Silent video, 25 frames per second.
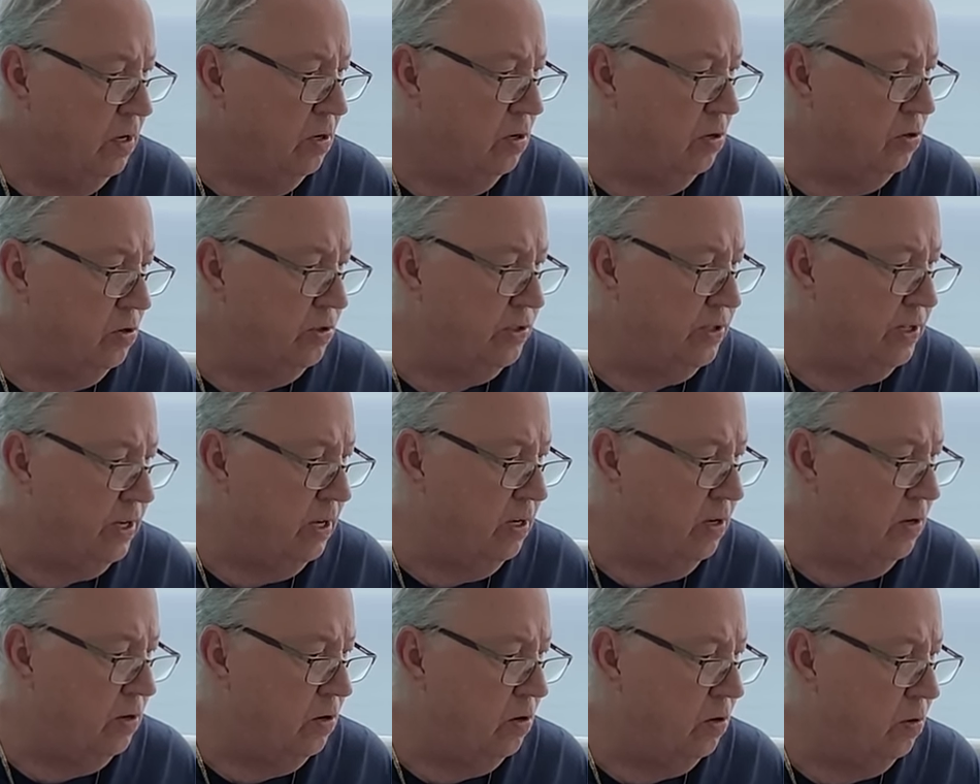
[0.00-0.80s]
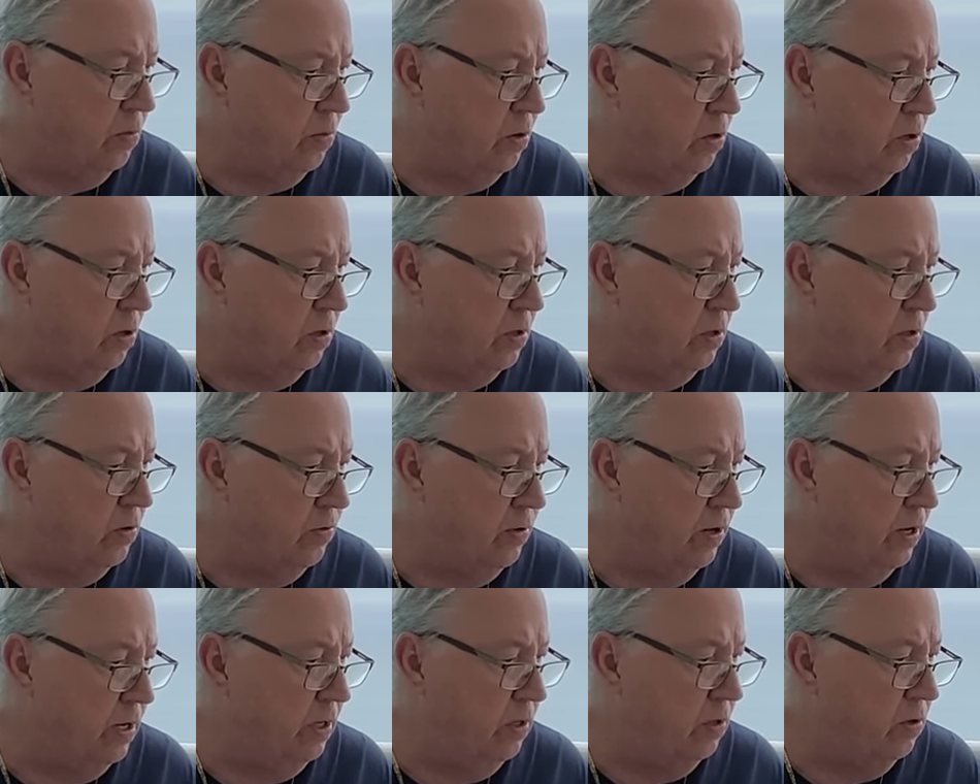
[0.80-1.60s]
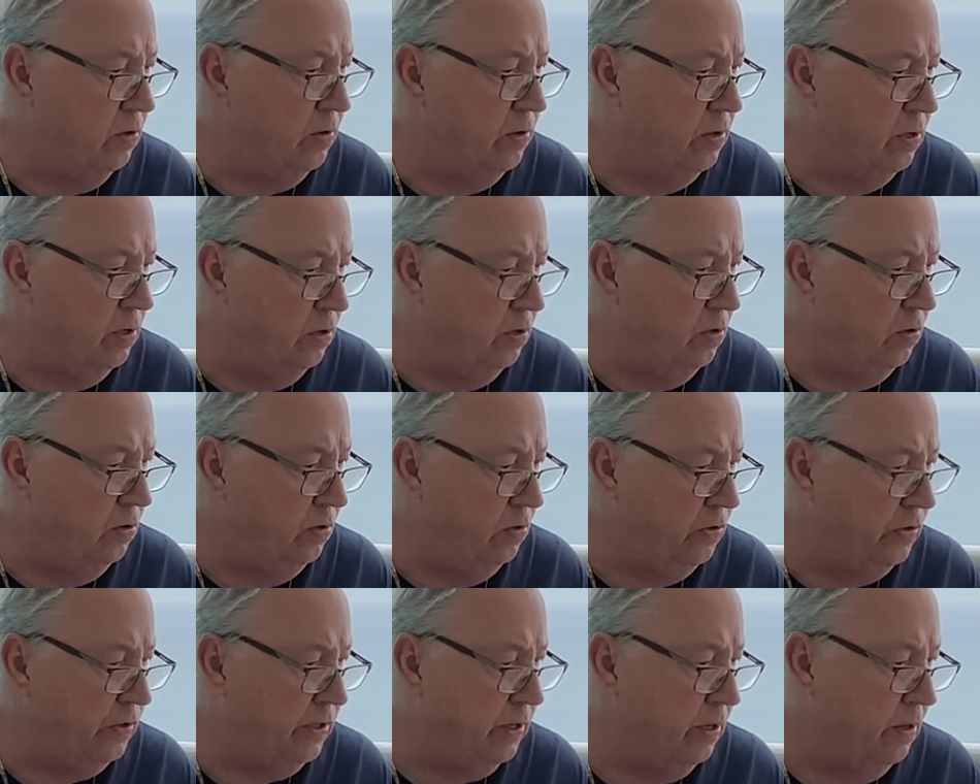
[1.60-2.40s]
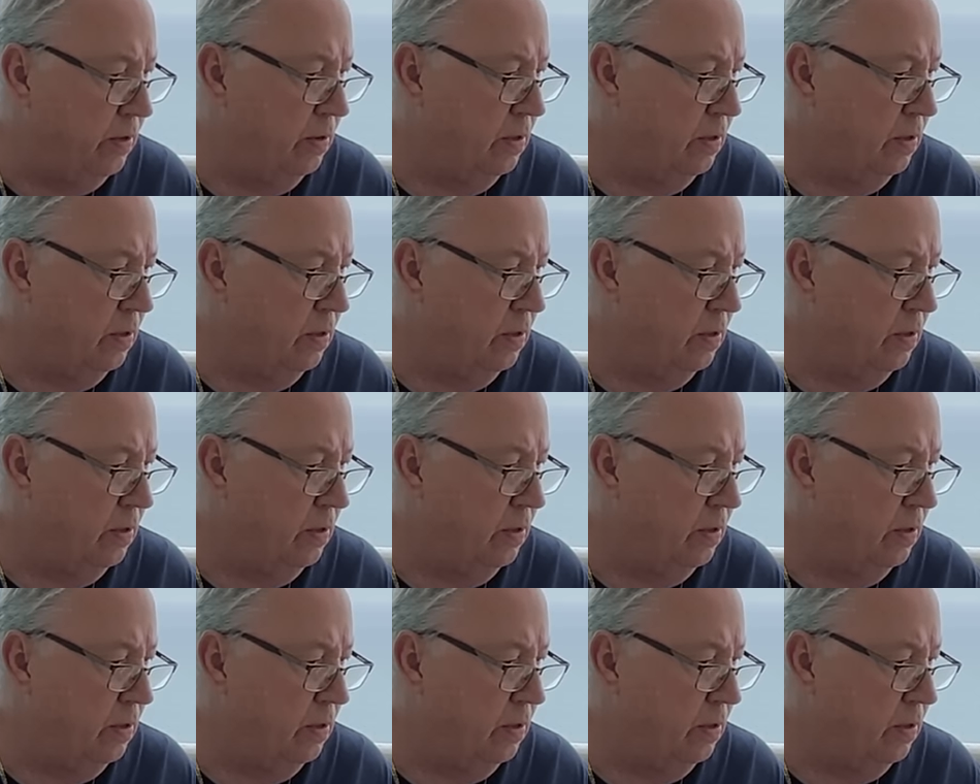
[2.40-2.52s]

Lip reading: or stay home. On the radio news.